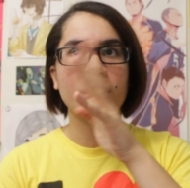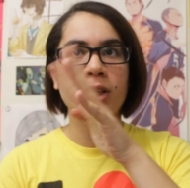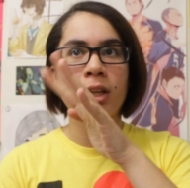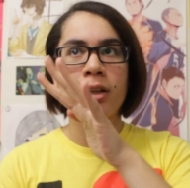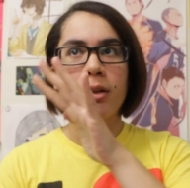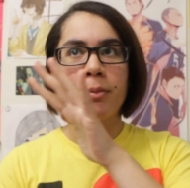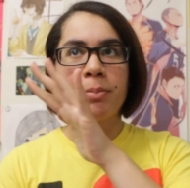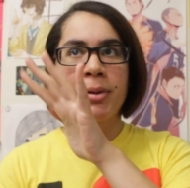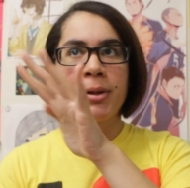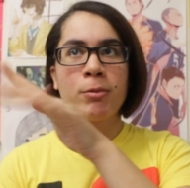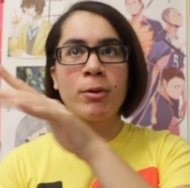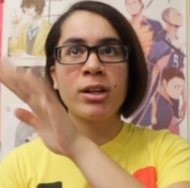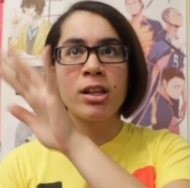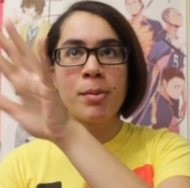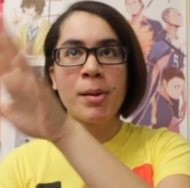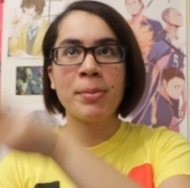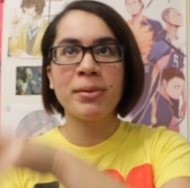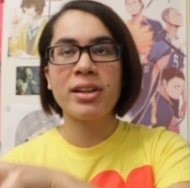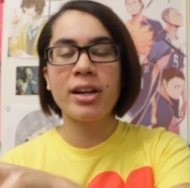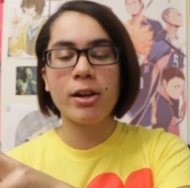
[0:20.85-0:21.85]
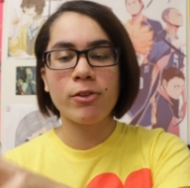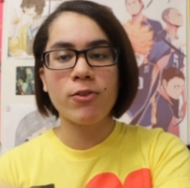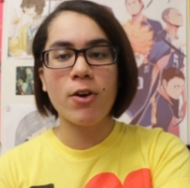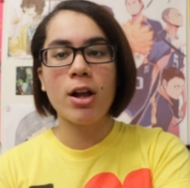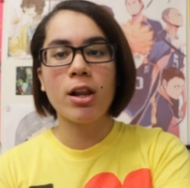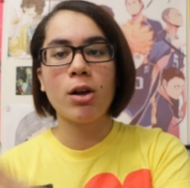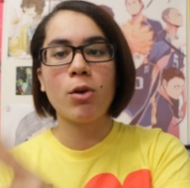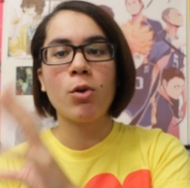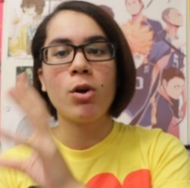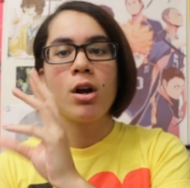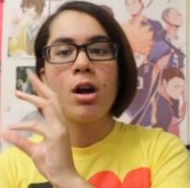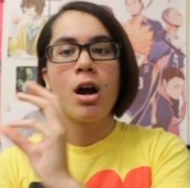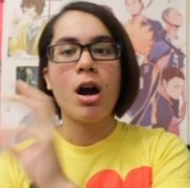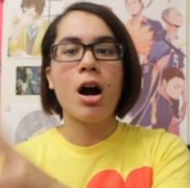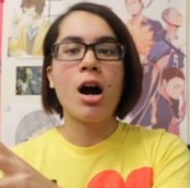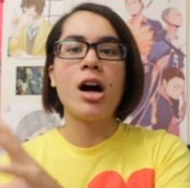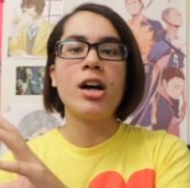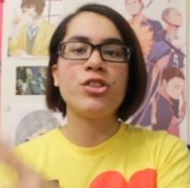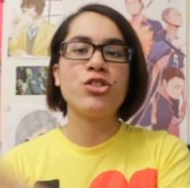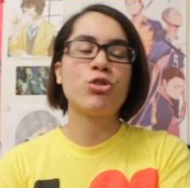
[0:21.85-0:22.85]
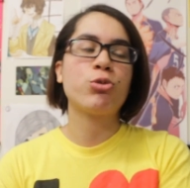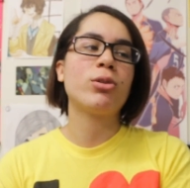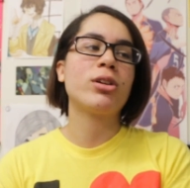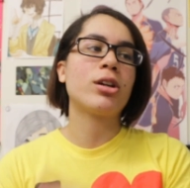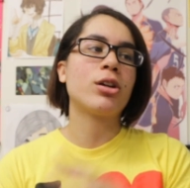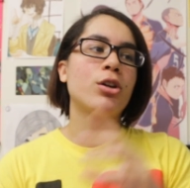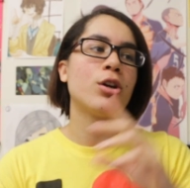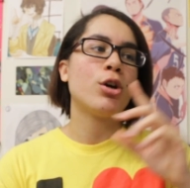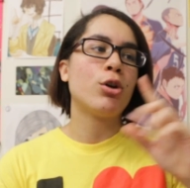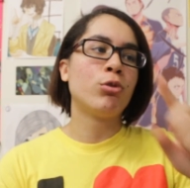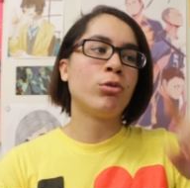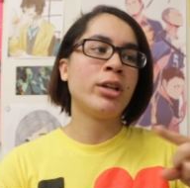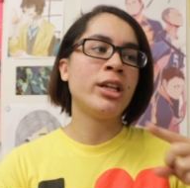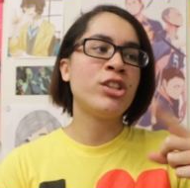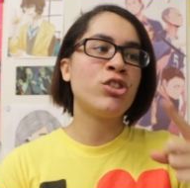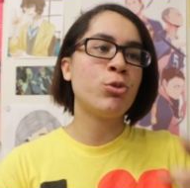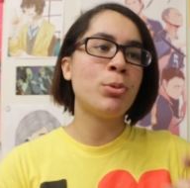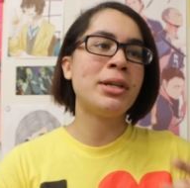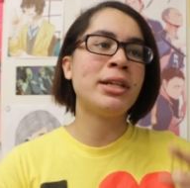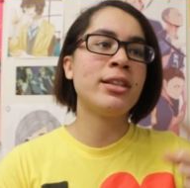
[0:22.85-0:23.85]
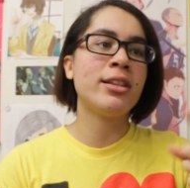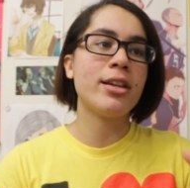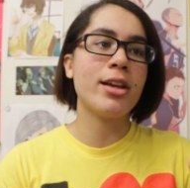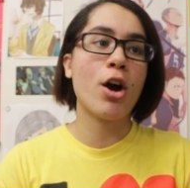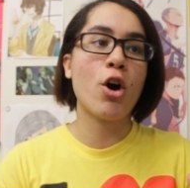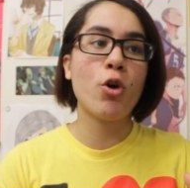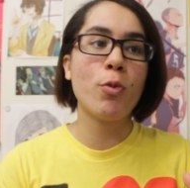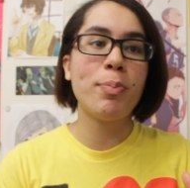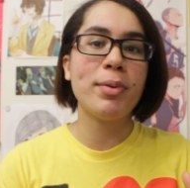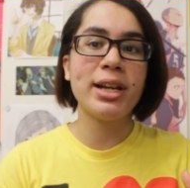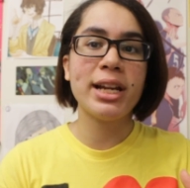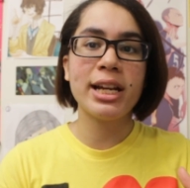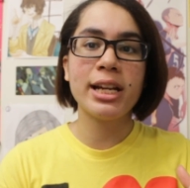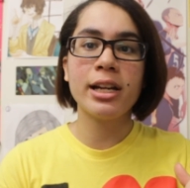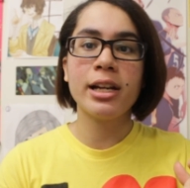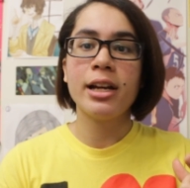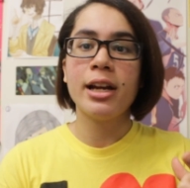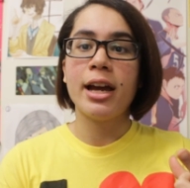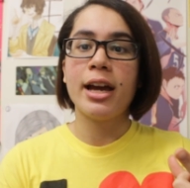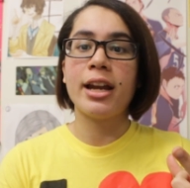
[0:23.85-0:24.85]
uh, one of the people that I follow on Twitter retweeted the opening,